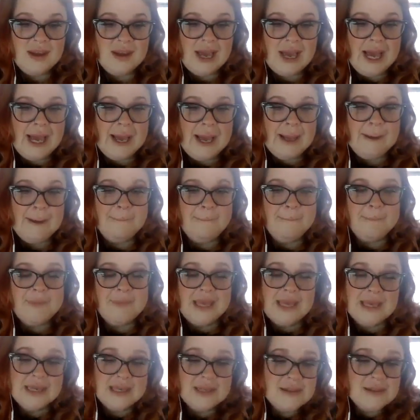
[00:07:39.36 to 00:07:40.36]
And
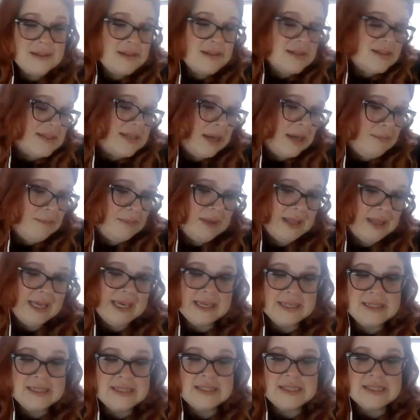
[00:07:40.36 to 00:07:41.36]
some
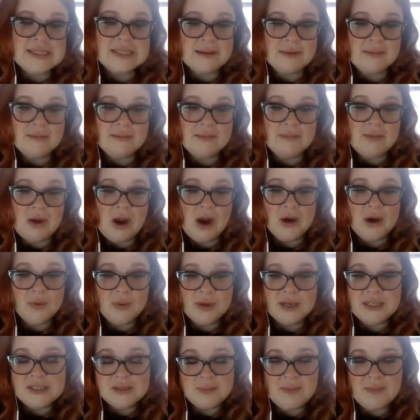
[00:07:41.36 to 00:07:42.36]
plans are
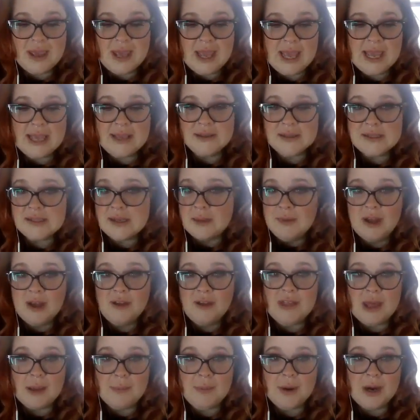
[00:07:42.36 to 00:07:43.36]
going to pay some
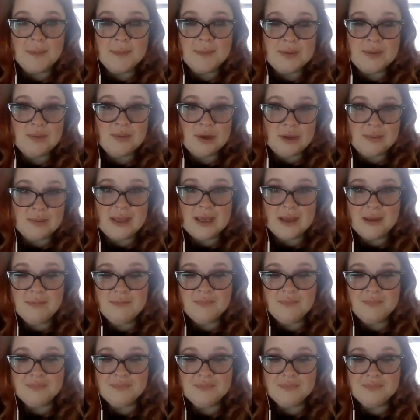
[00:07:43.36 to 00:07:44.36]
of that Part B premium.
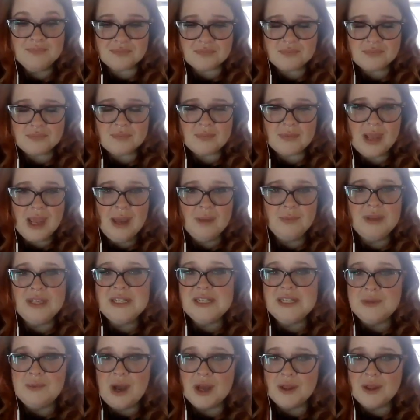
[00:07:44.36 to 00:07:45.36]
We
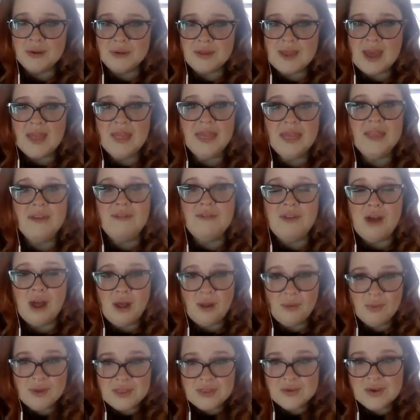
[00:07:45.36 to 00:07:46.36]
did walk through that in the
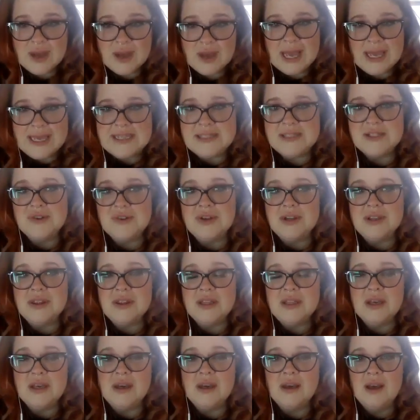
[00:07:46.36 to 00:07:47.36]
fall with you guys during
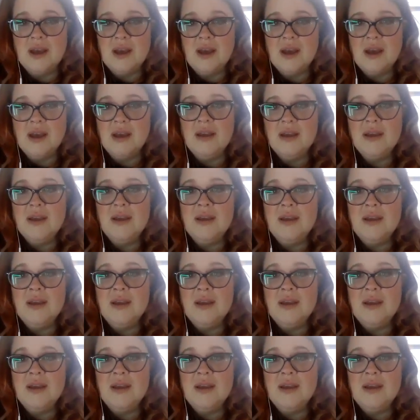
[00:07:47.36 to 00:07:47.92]
the